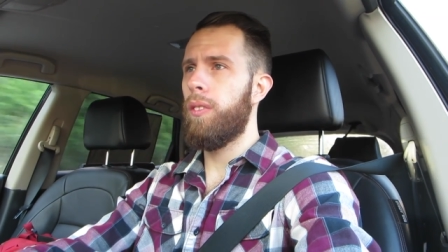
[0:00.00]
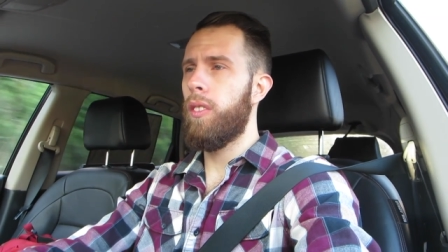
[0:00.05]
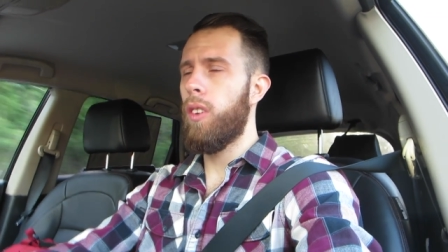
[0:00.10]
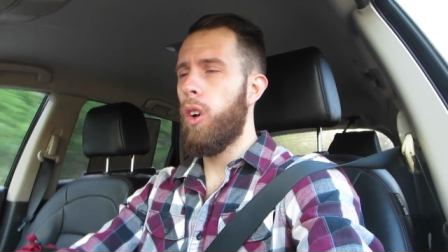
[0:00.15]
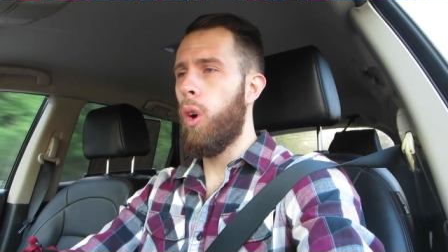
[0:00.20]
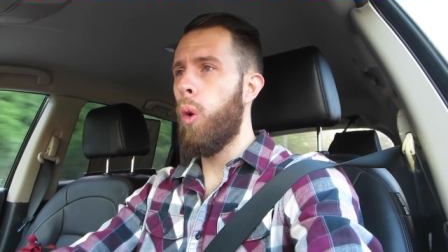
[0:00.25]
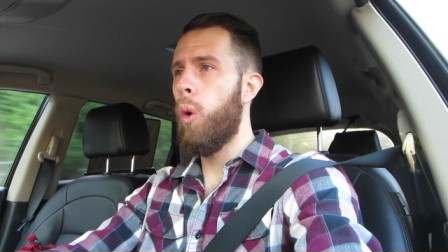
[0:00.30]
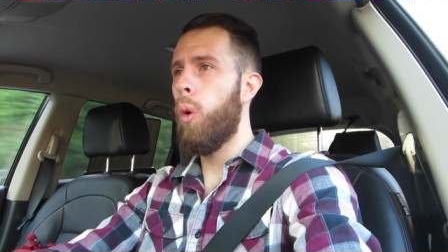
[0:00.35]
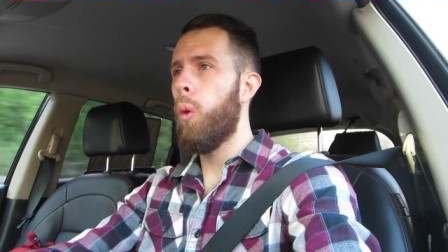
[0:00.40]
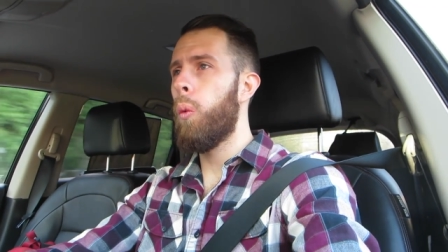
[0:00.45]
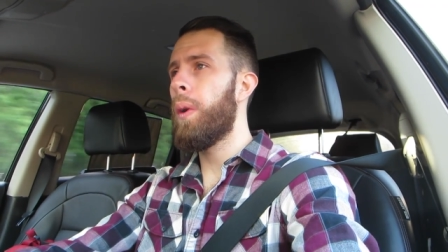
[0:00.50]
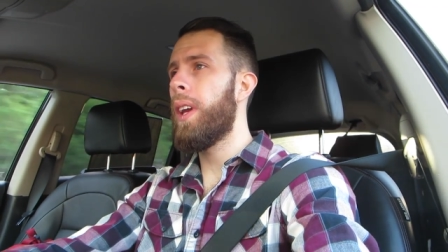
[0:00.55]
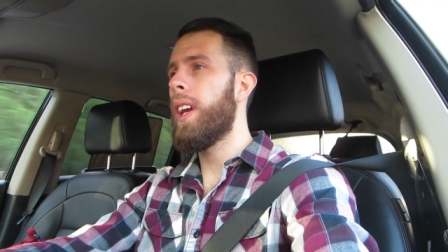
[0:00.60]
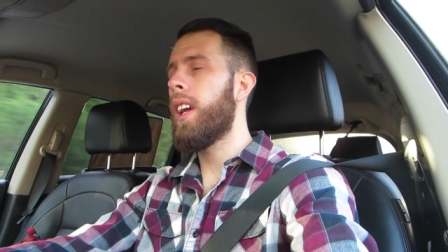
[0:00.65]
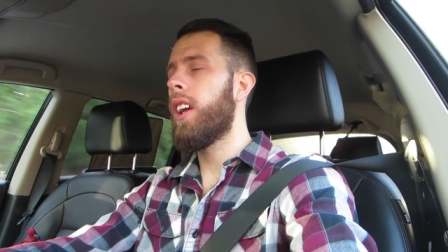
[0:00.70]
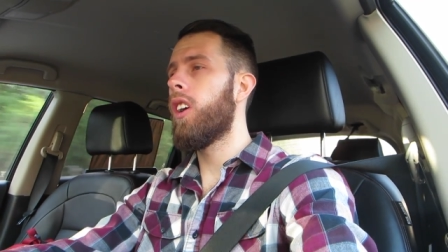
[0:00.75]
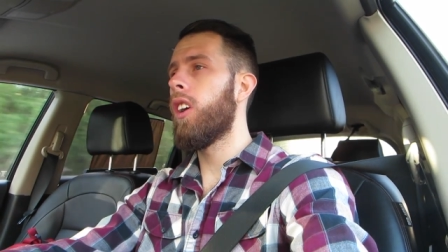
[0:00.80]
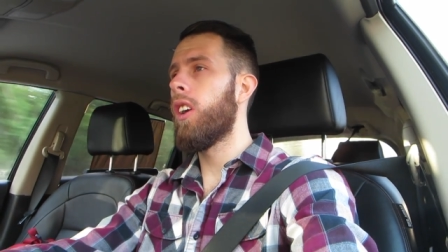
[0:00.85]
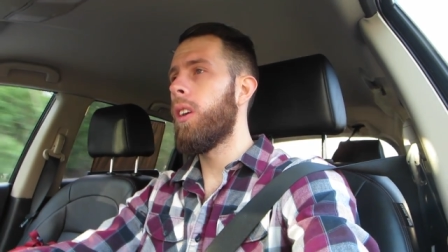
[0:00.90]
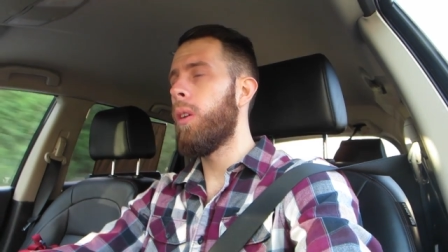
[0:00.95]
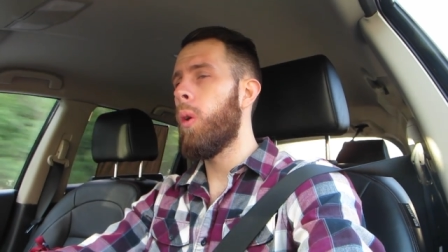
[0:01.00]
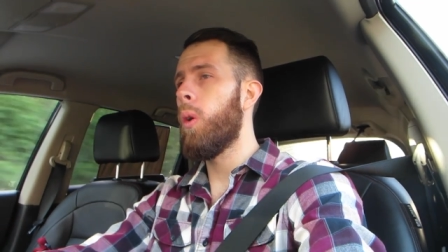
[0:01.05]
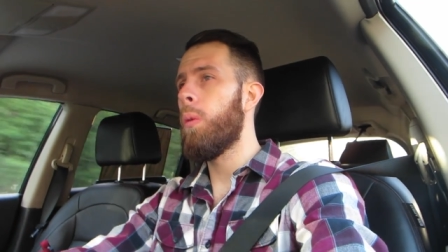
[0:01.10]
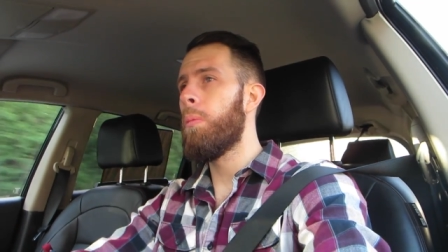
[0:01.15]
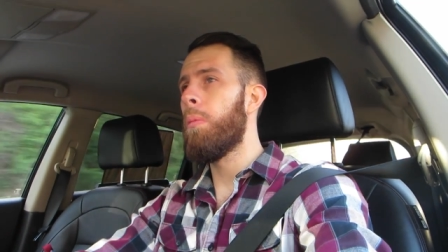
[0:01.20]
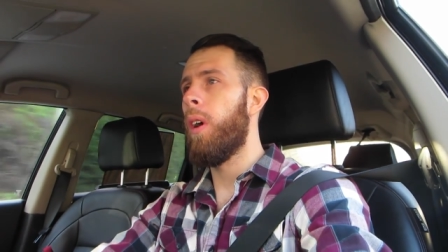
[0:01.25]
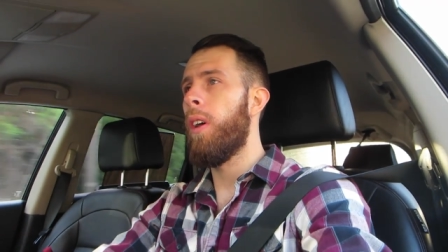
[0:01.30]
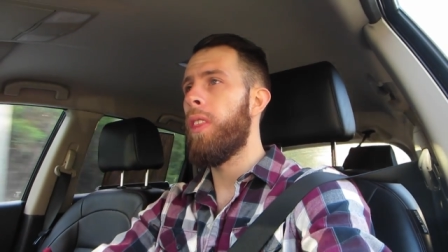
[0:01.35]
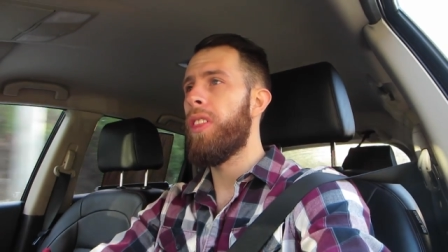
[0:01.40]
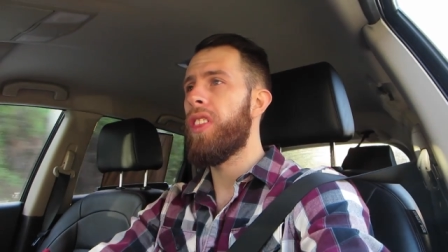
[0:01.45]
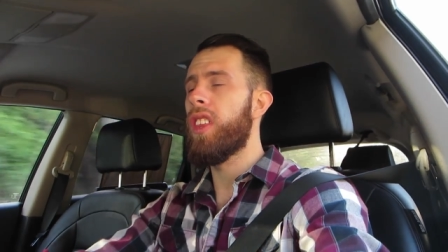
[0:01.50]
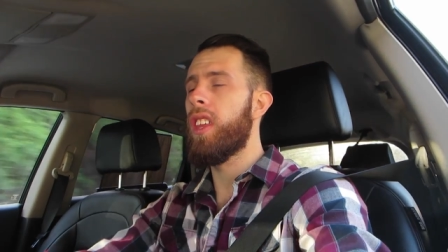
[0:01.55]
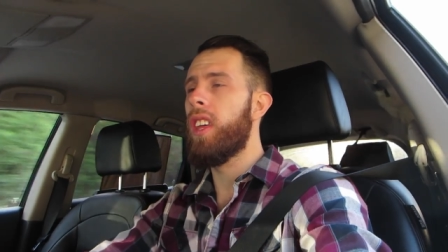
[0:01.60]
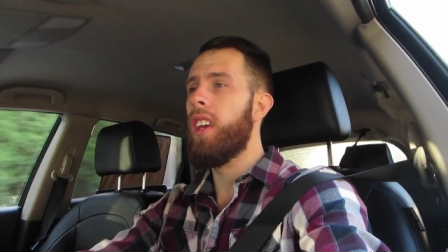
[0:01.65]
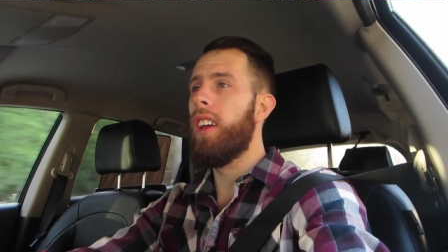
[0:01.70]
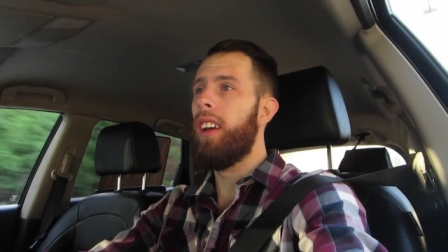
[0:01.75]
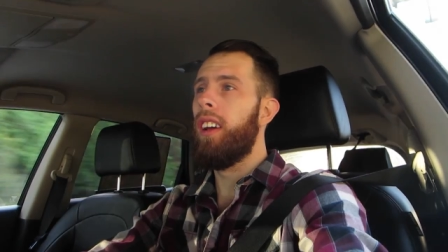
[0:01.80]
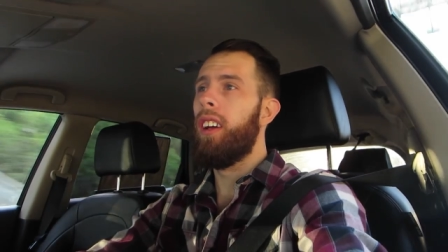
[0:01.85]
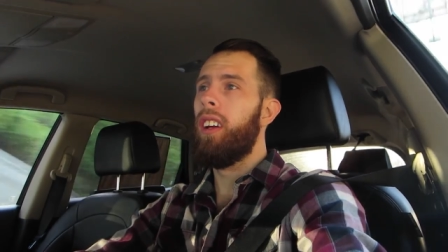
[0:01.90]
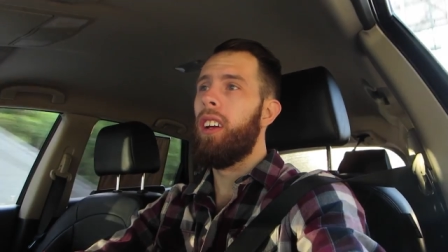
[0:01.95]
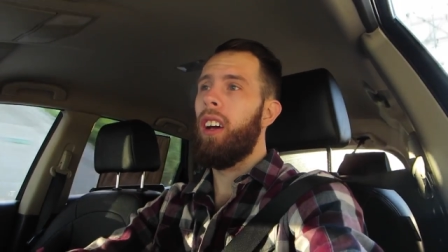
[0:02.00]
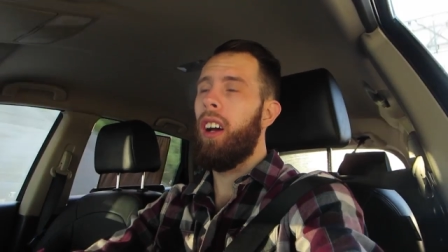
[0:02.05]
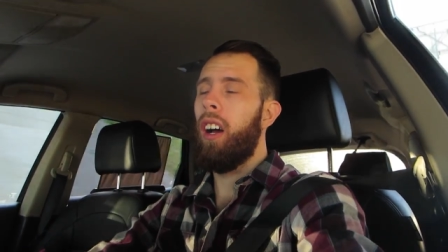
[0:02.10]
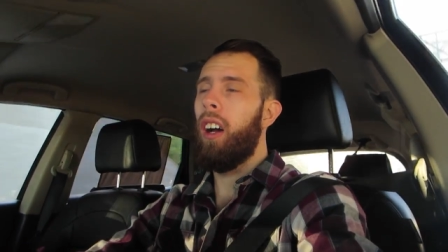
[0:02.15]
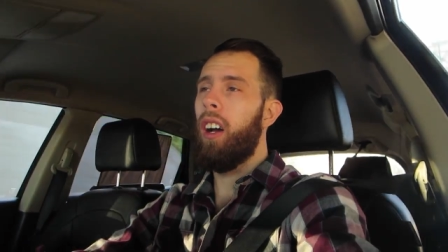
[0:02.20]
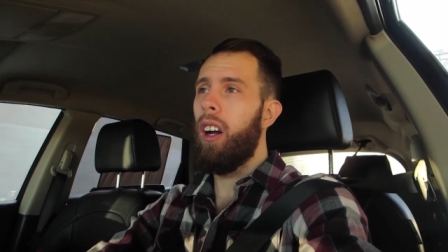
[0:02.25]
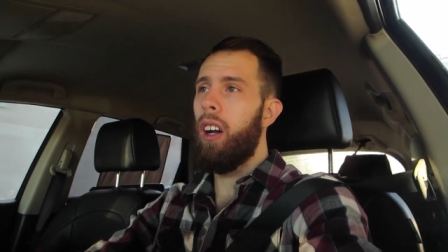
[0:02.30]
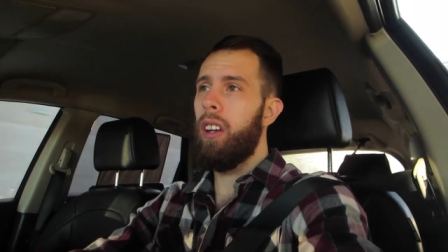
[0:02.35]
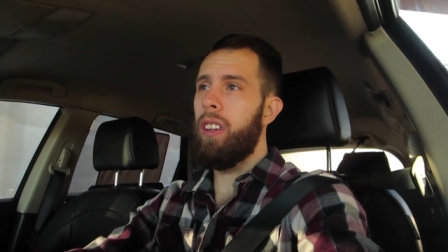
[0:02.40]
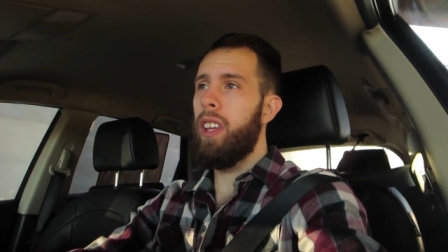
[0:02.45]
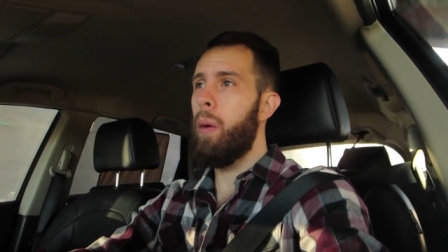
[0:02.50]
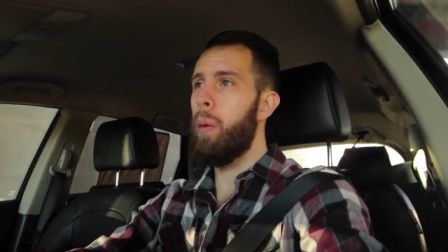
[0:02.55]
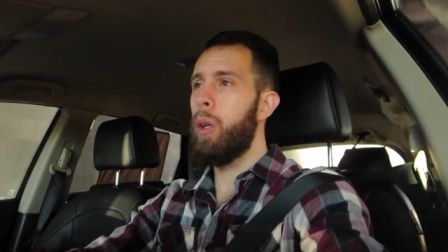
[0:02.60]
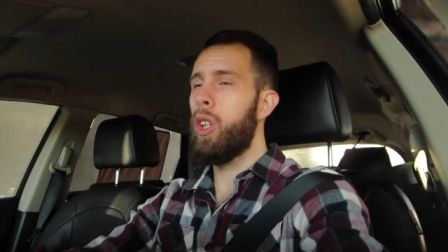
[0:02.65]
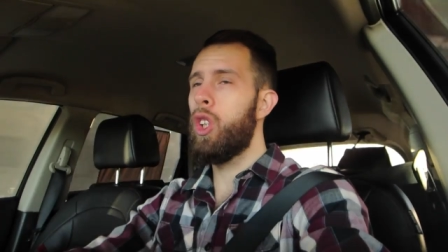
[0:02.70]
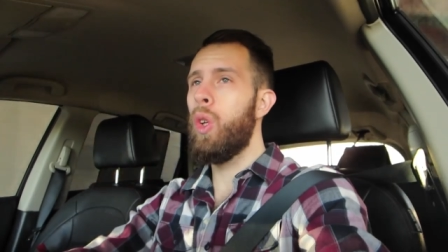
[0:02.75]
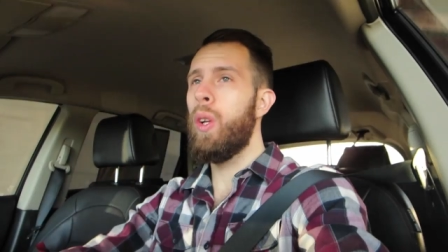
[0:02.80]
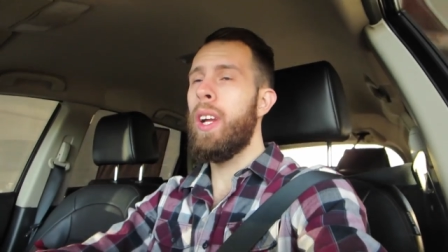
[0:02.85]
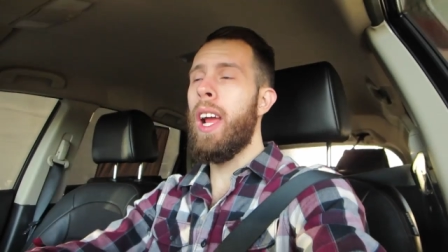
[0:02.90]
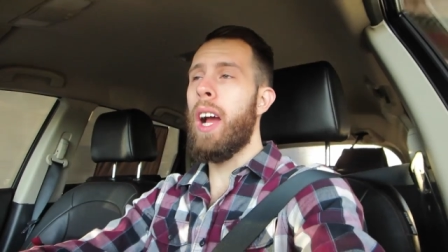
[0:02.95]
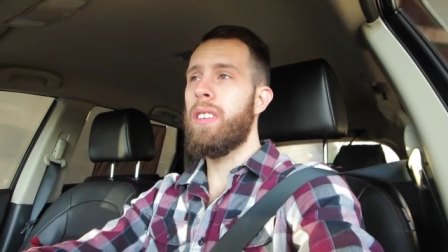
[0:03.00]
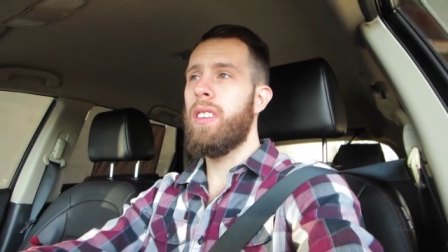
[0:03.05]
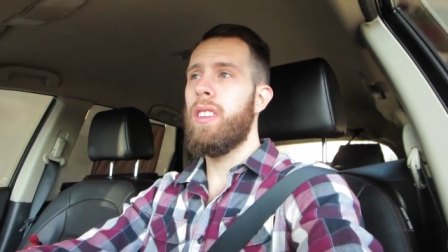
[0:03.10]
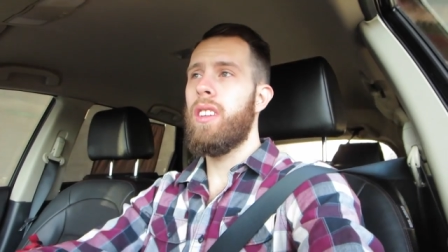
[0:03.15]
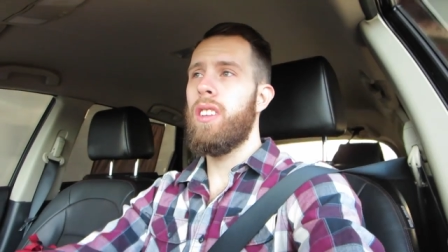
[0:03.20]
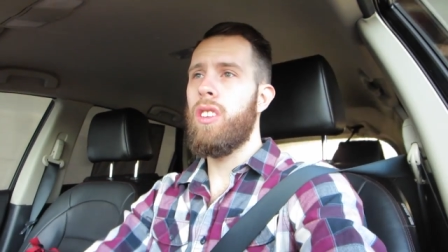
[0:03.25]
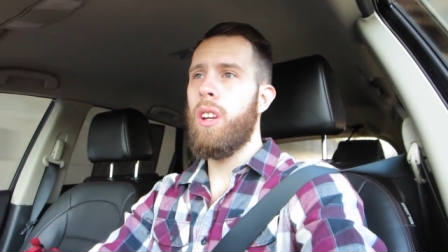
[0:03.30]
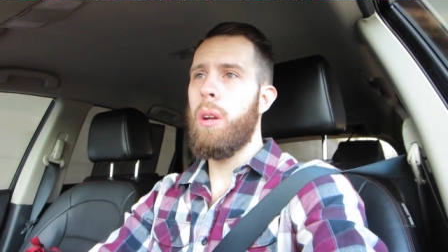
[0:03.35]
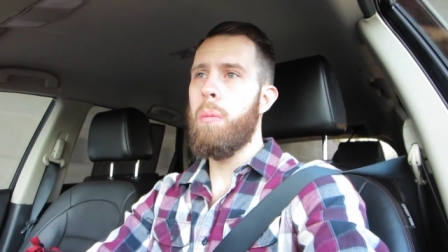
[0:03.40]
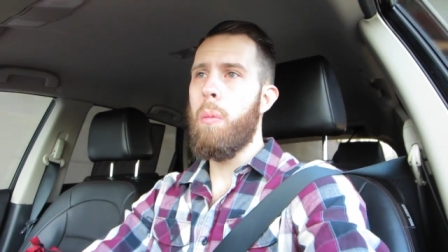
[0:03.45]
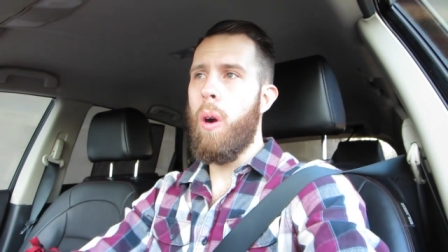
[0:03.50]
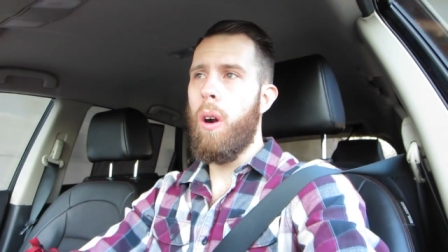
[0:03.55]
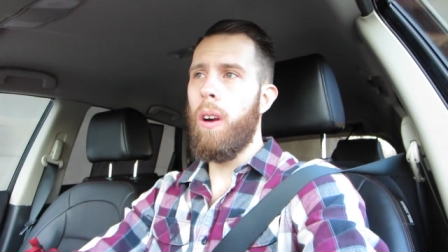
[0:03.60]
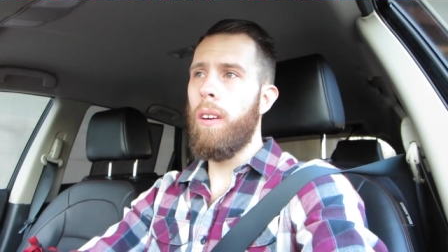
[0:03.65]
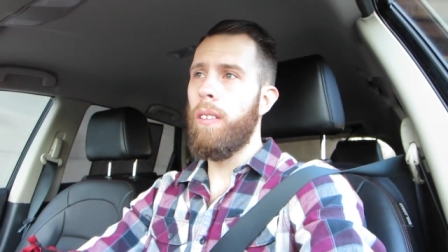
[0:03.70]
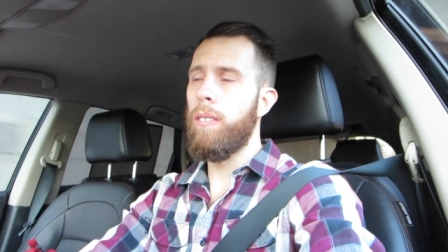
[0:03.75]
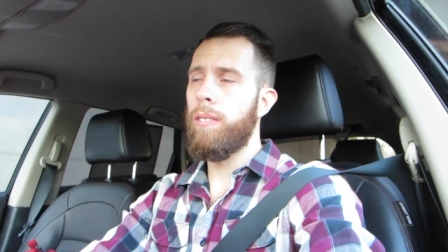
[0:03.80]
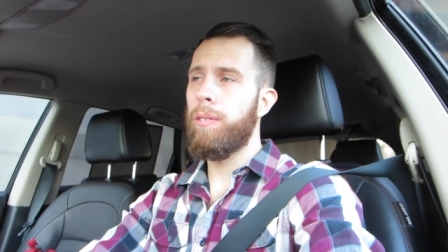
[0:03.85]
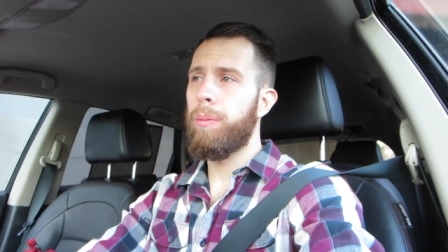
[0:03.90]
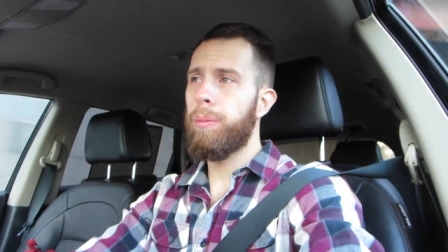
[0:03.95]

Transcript: the whole week or the whole month, uh, yeah, we're shooting out to Disney tomorrow.